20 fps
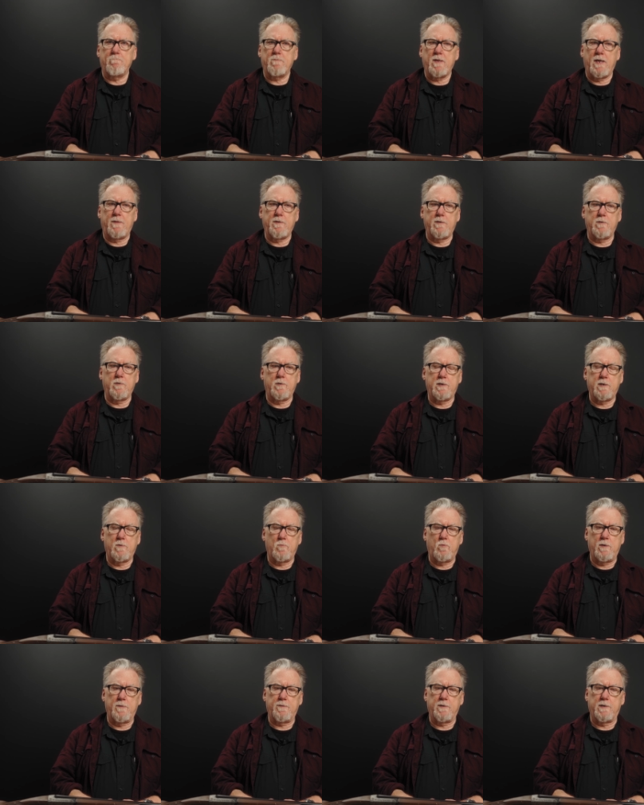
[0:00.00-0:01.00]
And then look
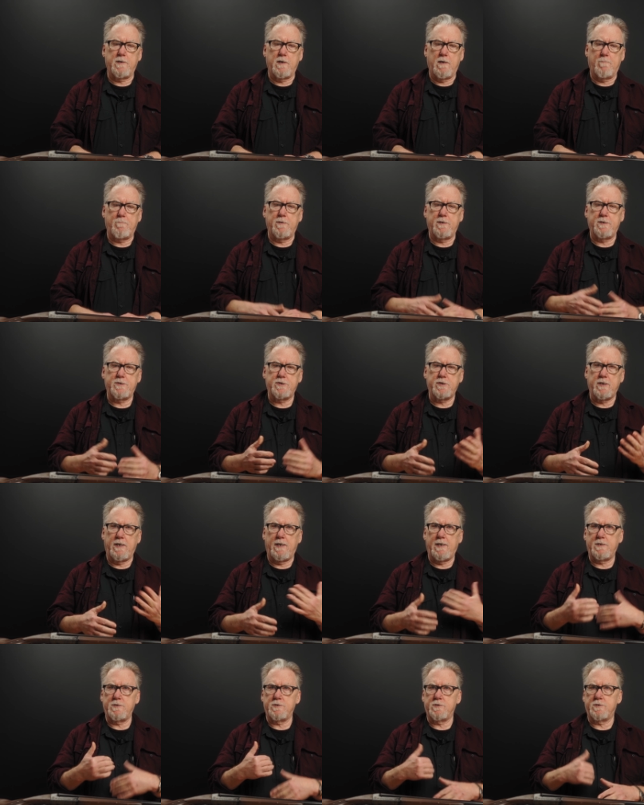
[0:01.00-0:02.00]
at when the company
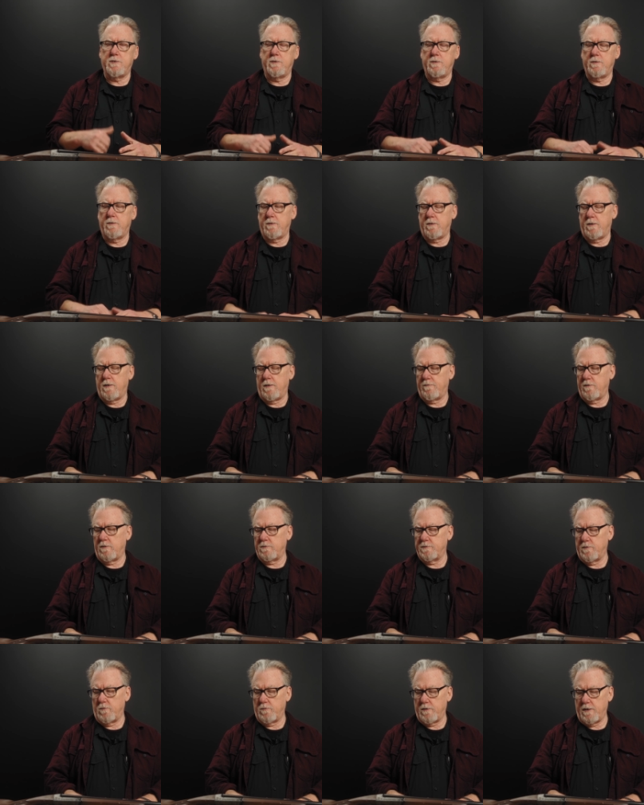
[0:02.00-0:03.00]
changed uh,
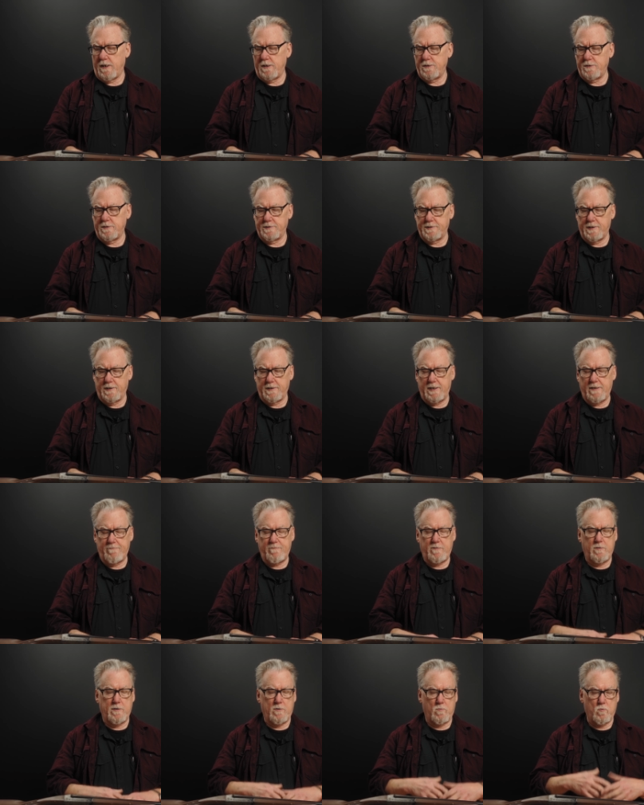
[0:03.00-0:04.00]
those locations and give
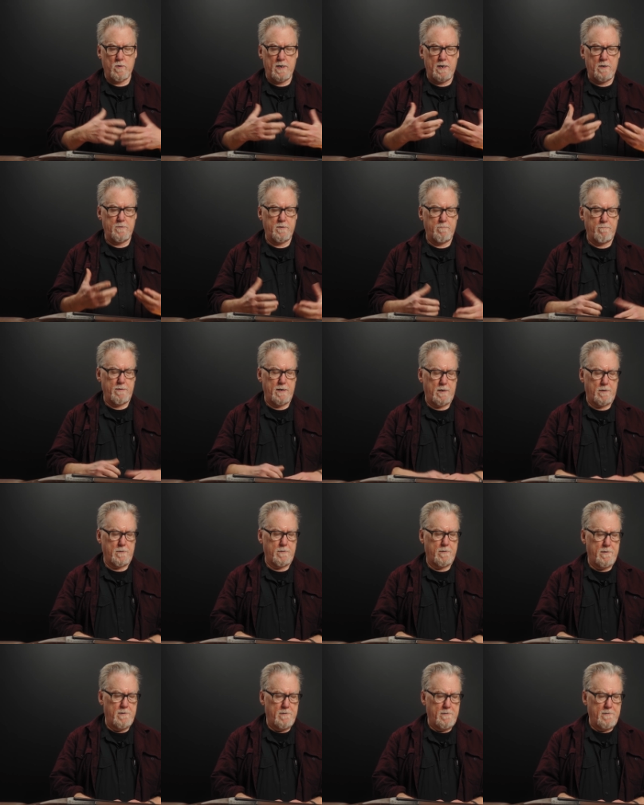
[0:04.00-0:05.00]
you a roundabout
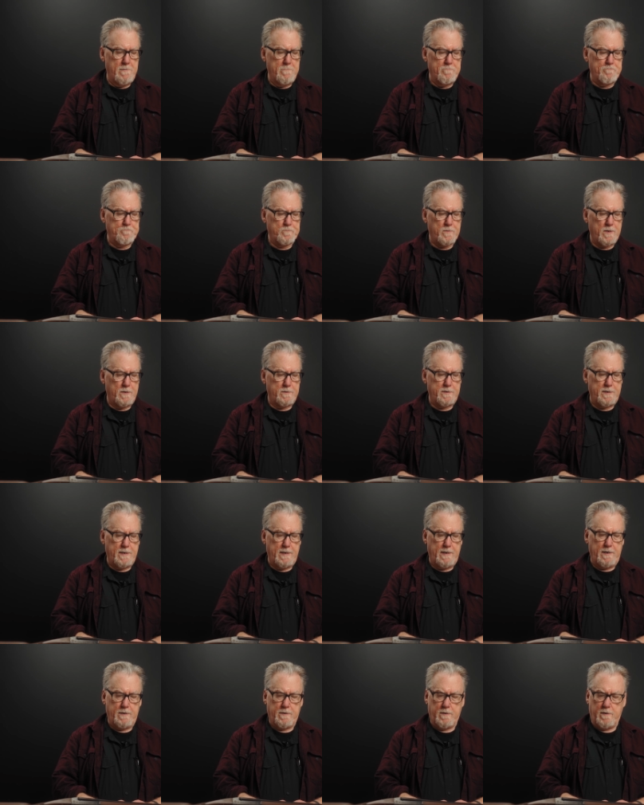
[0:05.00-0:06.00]

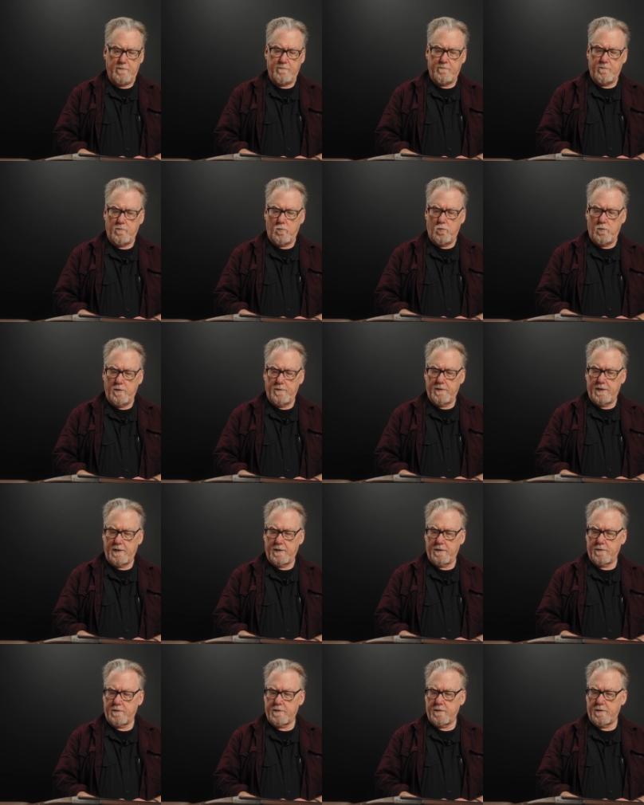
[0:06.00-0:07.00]
date of when
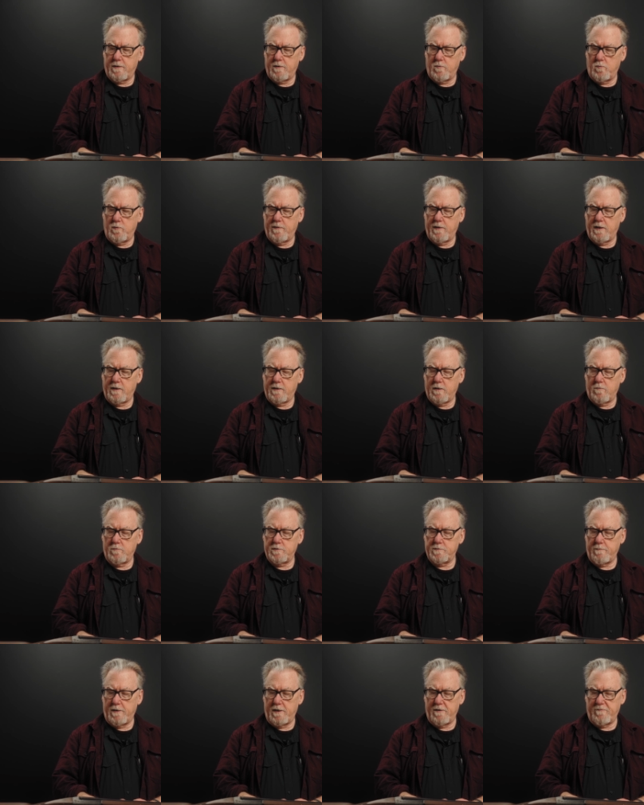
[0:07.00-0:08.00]
that uh, when that gun
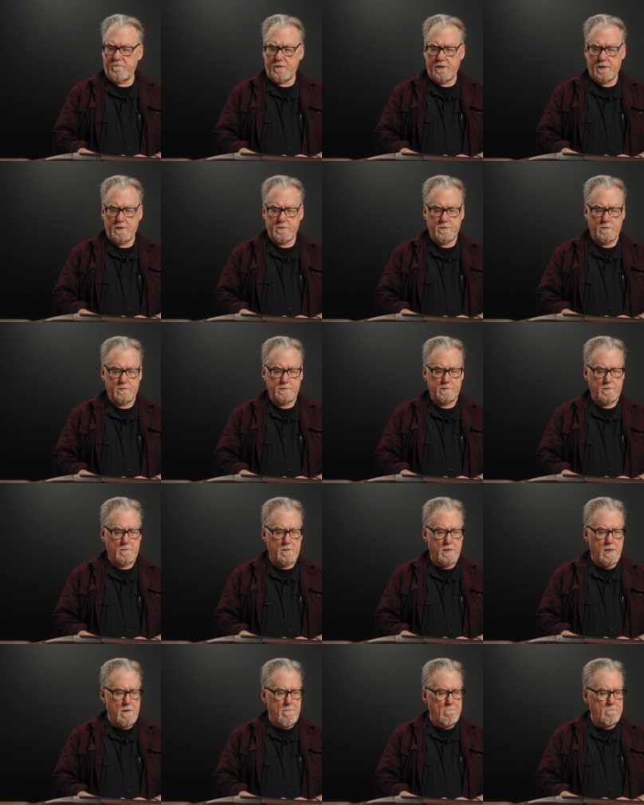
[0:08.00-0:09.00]
was manufactured. So
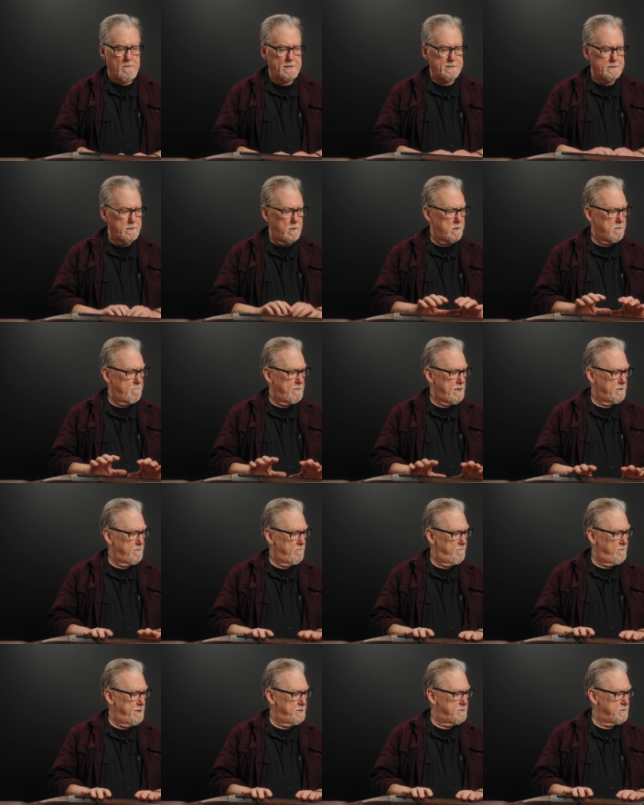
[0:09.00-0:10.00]
let's talk about the
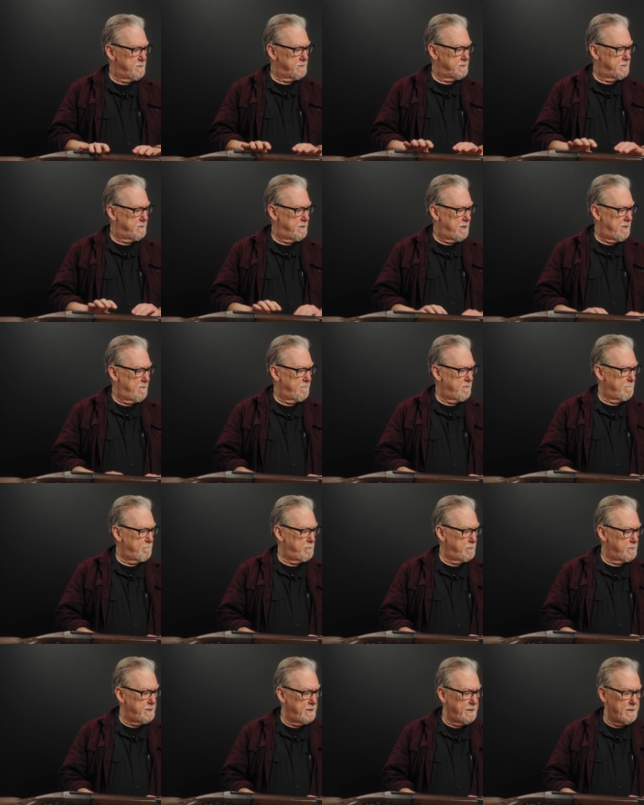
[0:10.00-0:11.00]
features of the
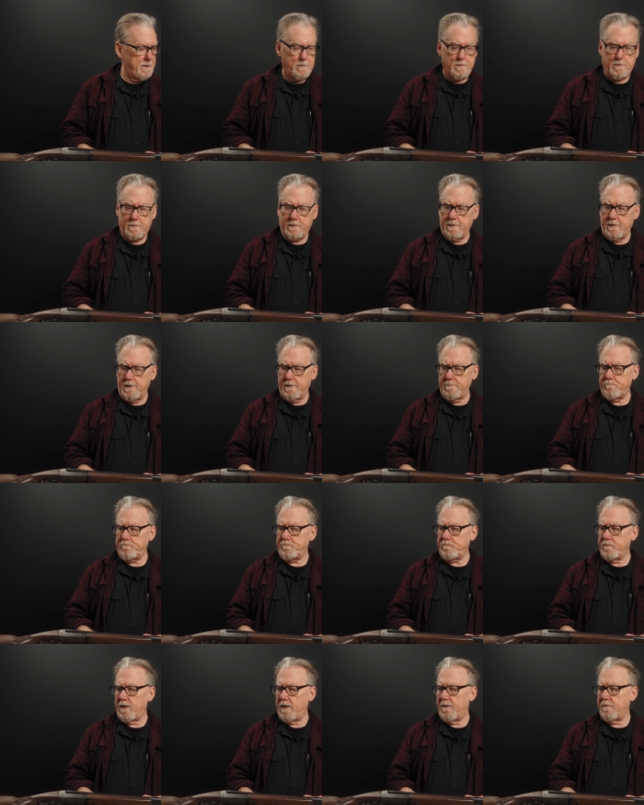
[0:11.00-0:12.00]
particular gun,
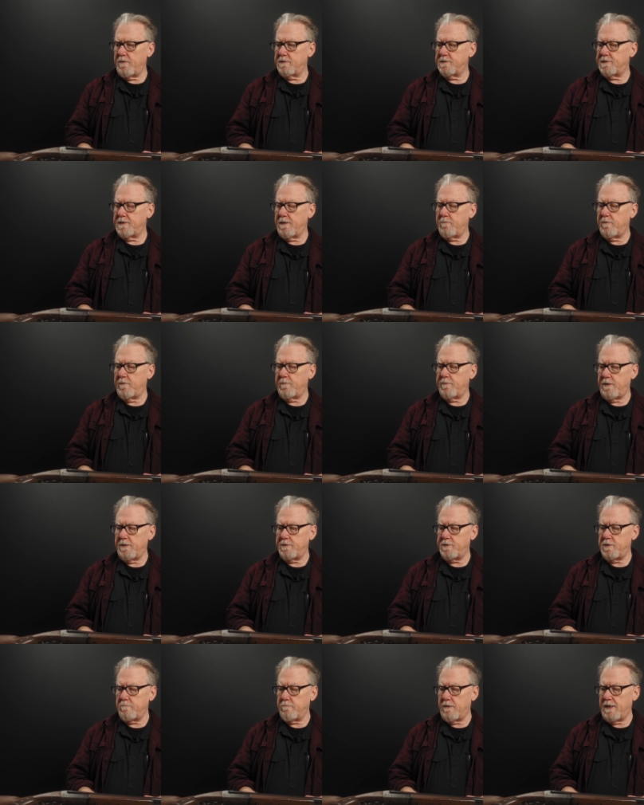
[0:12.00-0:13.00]
and then some of the
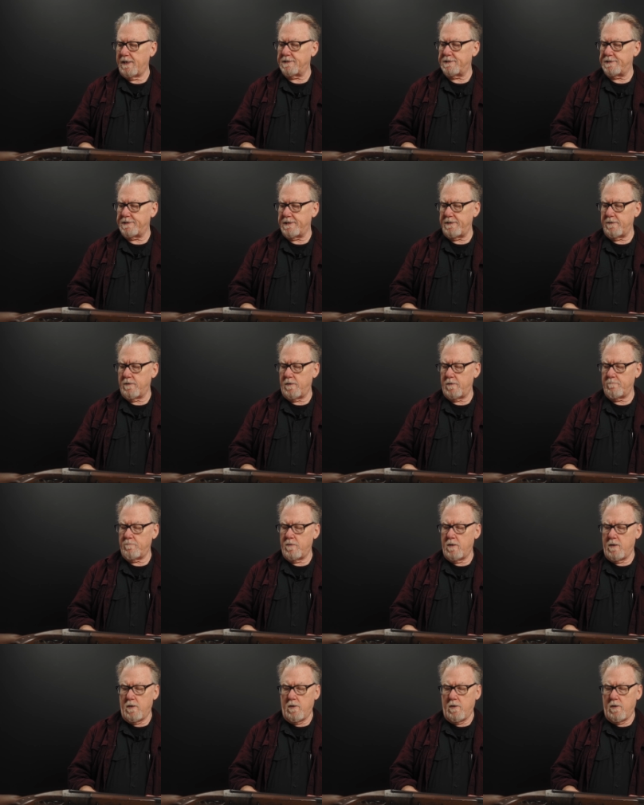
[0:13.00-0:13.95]
things you might see on them